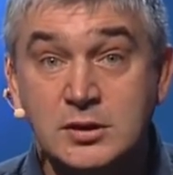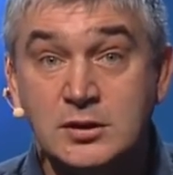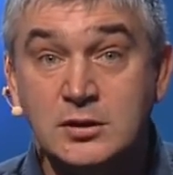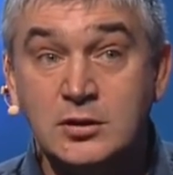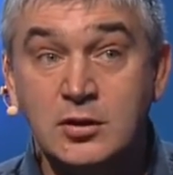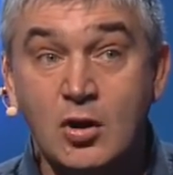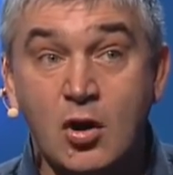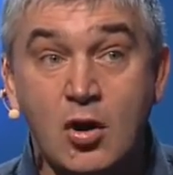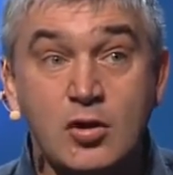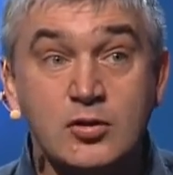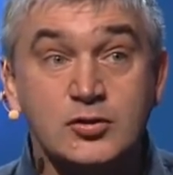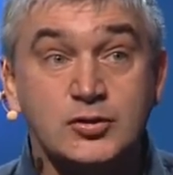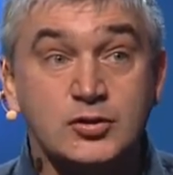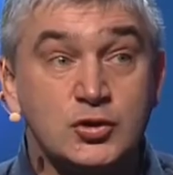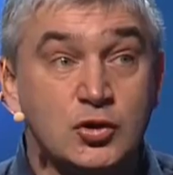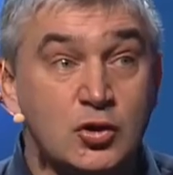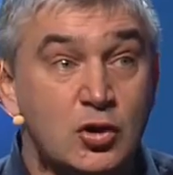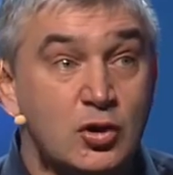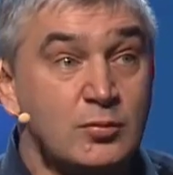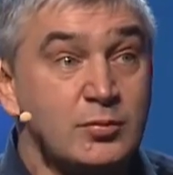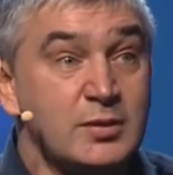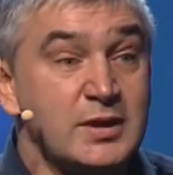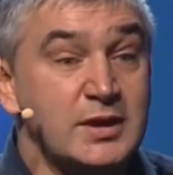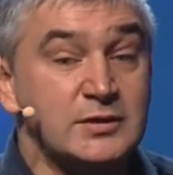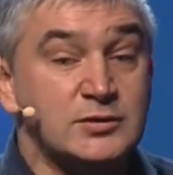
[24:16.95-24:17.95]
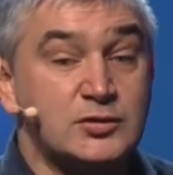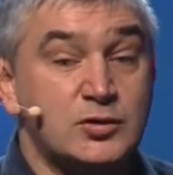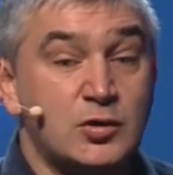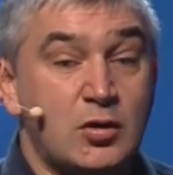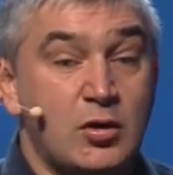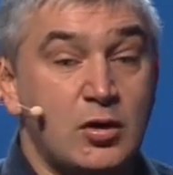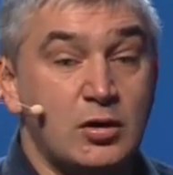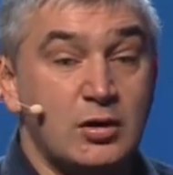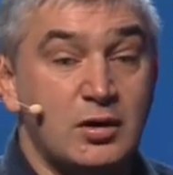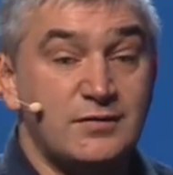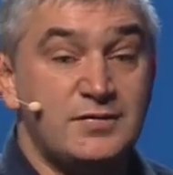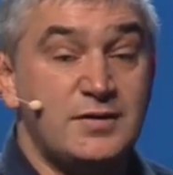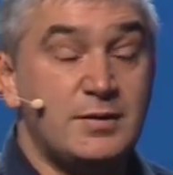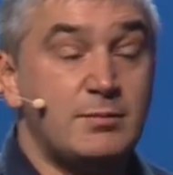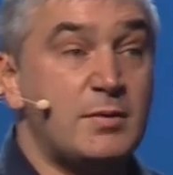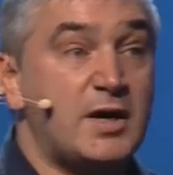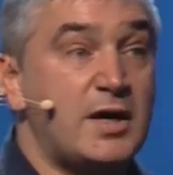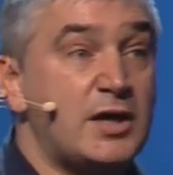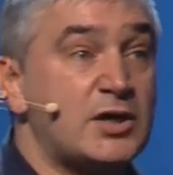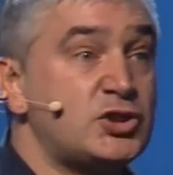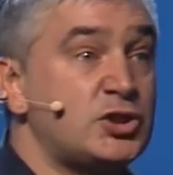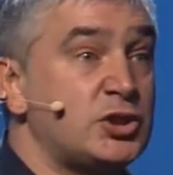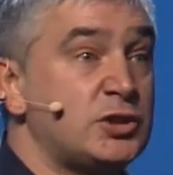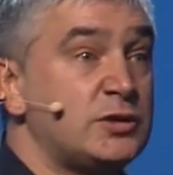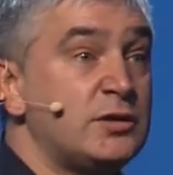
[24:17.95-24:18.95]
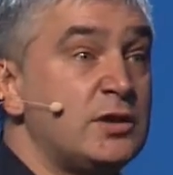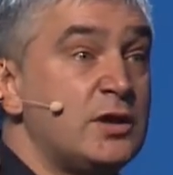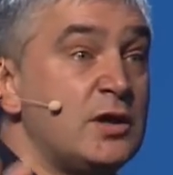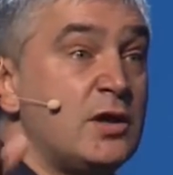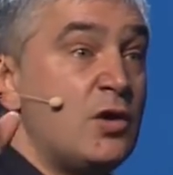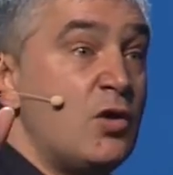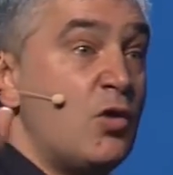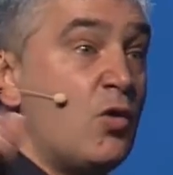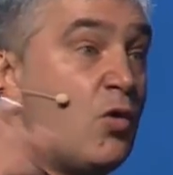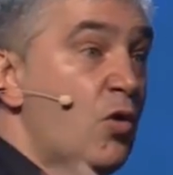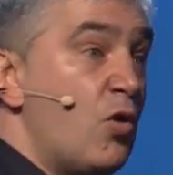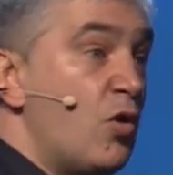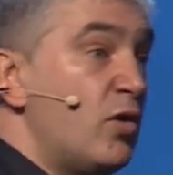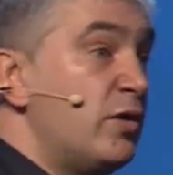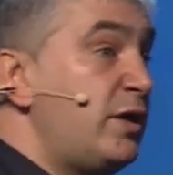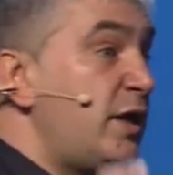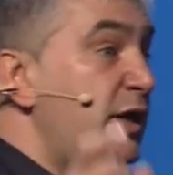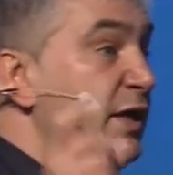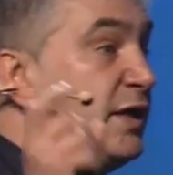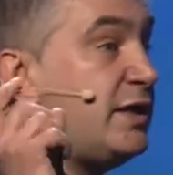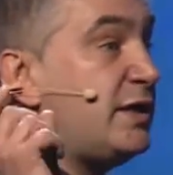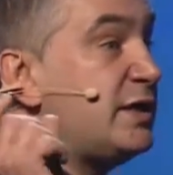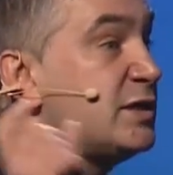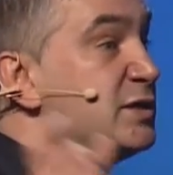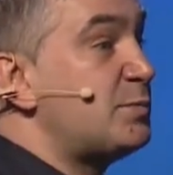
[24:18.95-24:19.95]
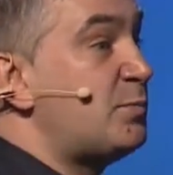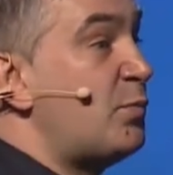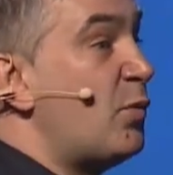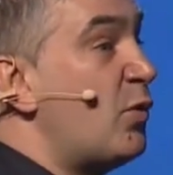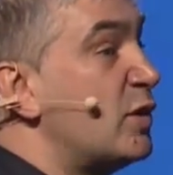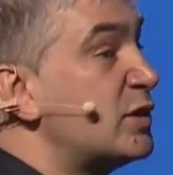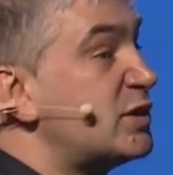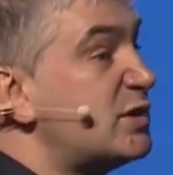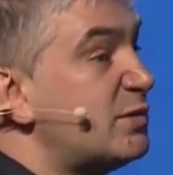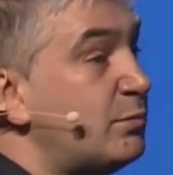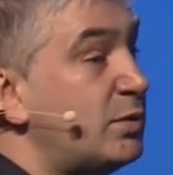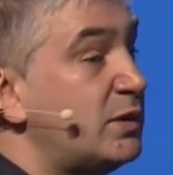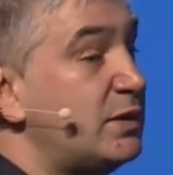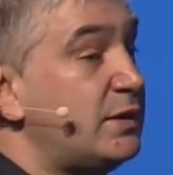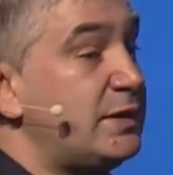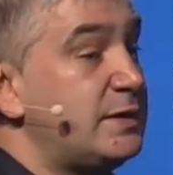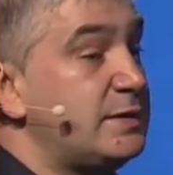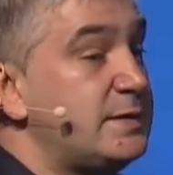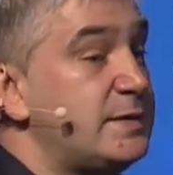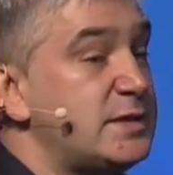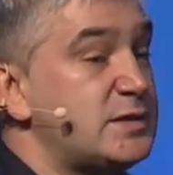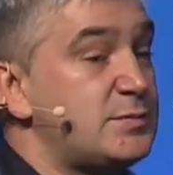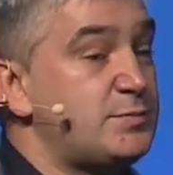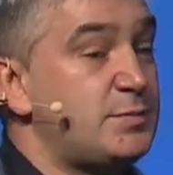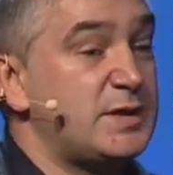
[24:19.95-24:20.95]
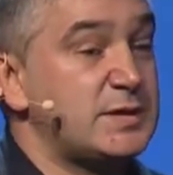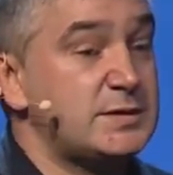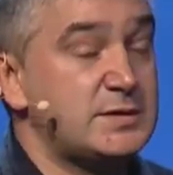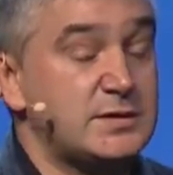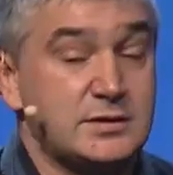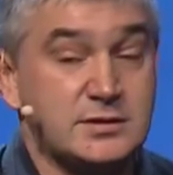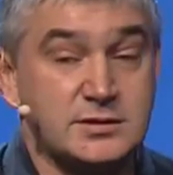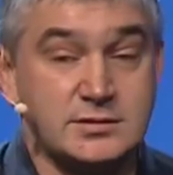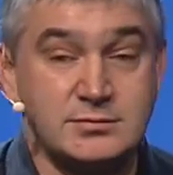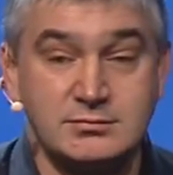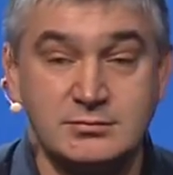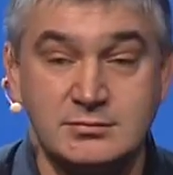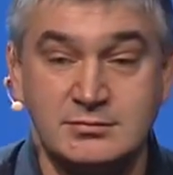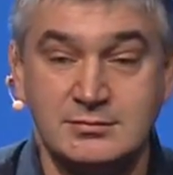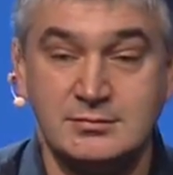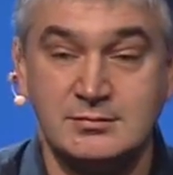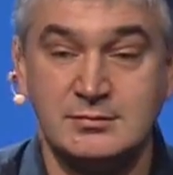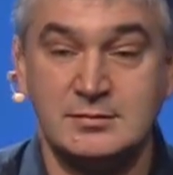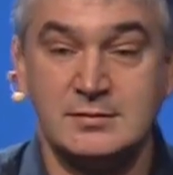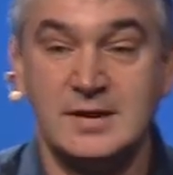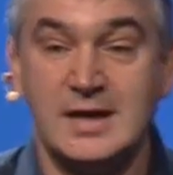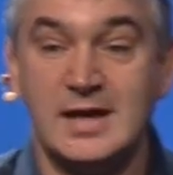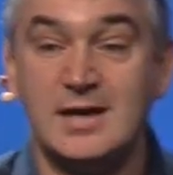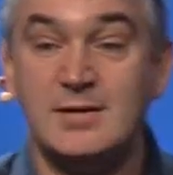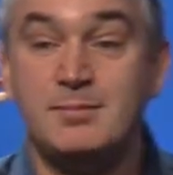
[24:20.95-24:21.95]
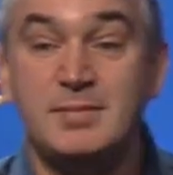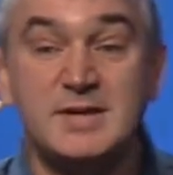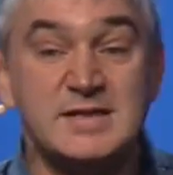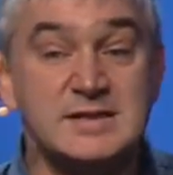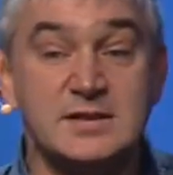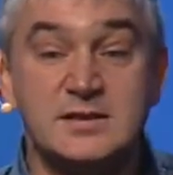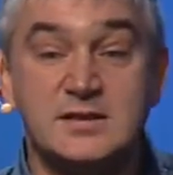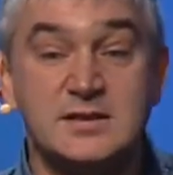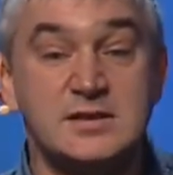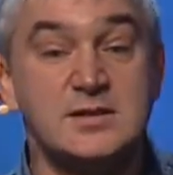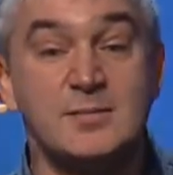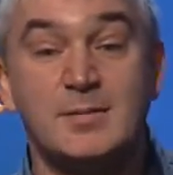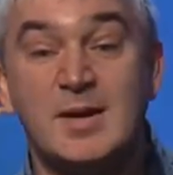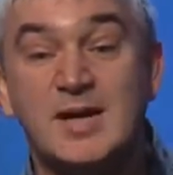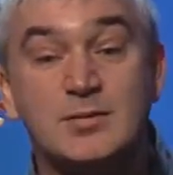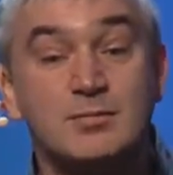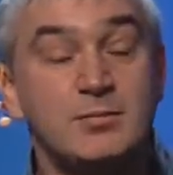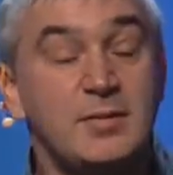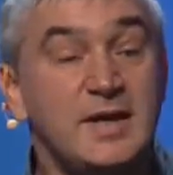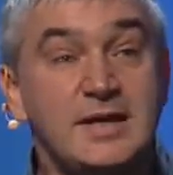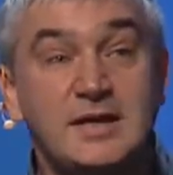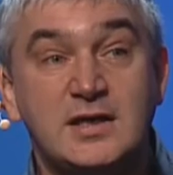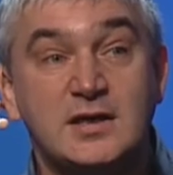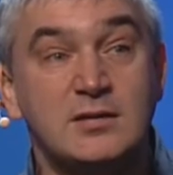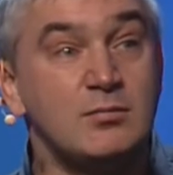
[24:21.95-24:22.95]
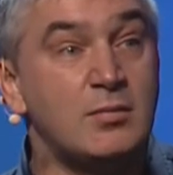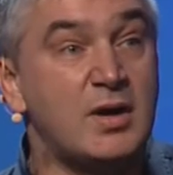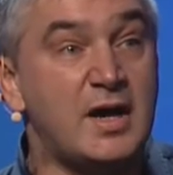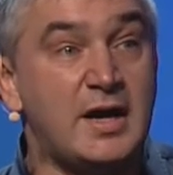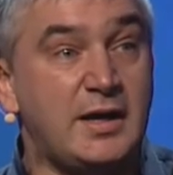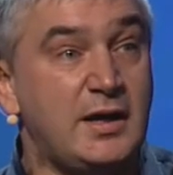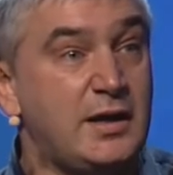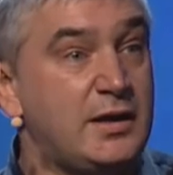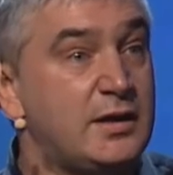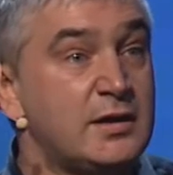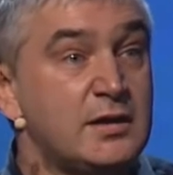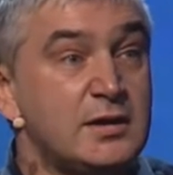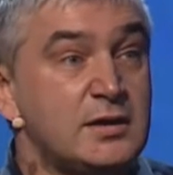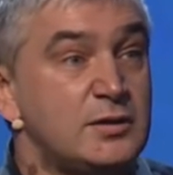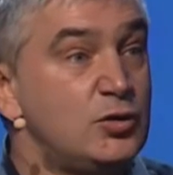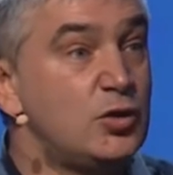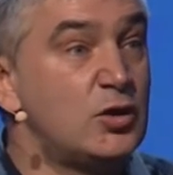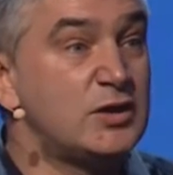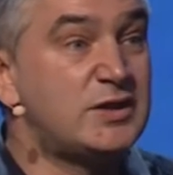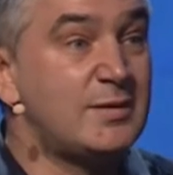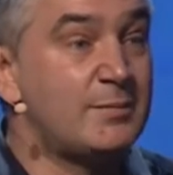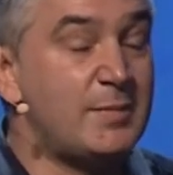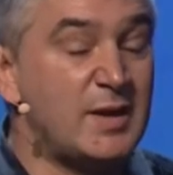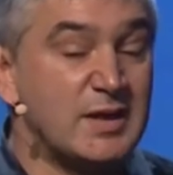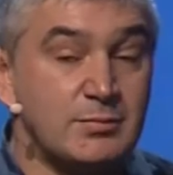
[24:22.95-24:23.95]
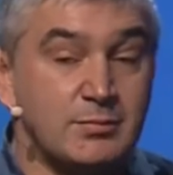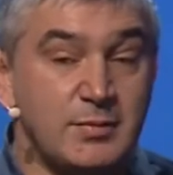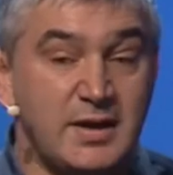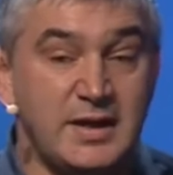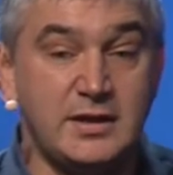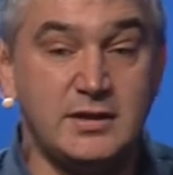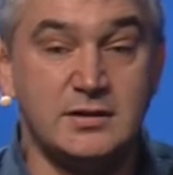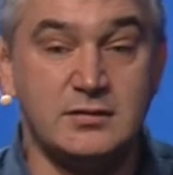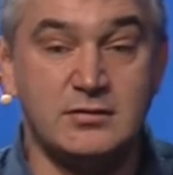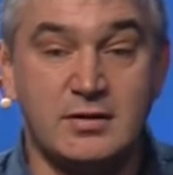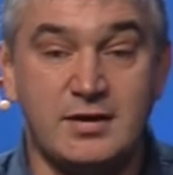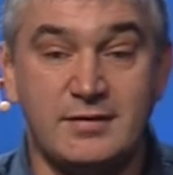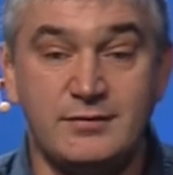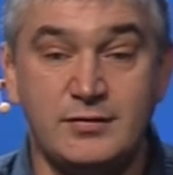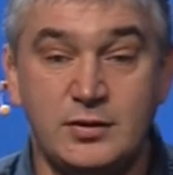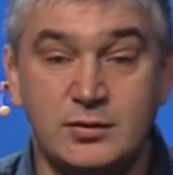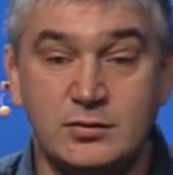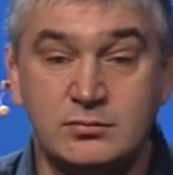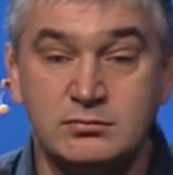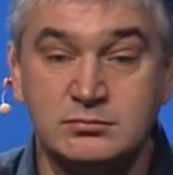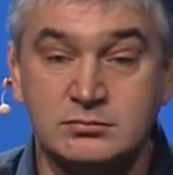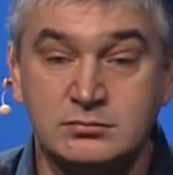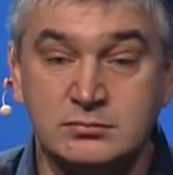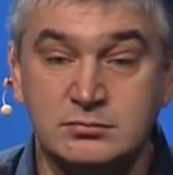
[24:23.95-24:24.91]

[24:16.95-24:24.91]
Long-term control of the margin only is possible in this business. And business is about making money, not about making revenue.